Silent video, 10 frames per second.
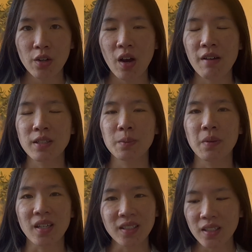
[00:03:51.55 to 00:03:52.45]
I was
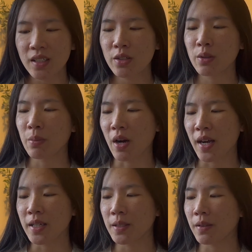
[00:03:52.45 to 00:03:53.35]
pleasantly
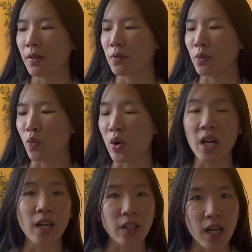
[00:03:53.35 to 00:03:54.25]
surprised of what
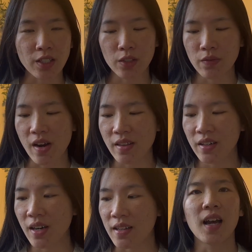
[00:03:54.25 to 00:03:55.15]
I could actually find there.